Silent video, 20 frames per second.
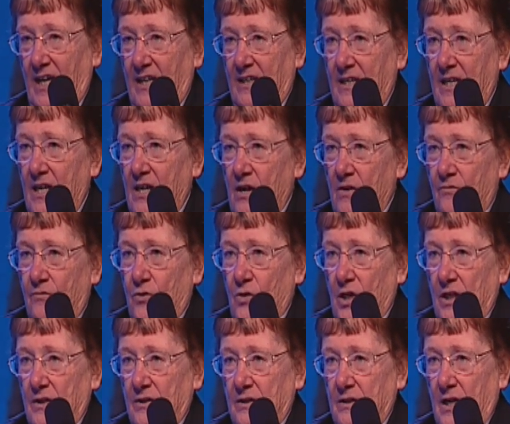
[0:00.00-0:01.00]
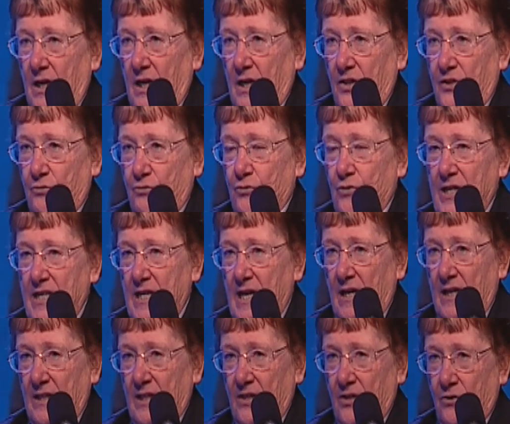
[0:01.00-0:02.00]
and for uh,
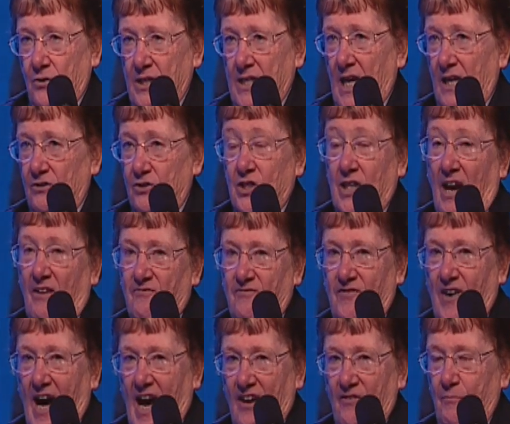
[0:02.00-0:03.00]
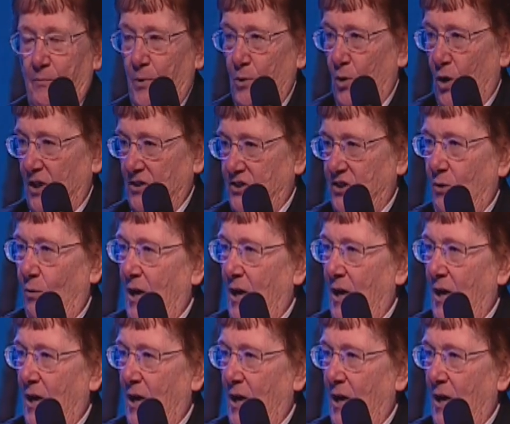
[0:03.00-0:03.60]
three three dollars, you got five balls.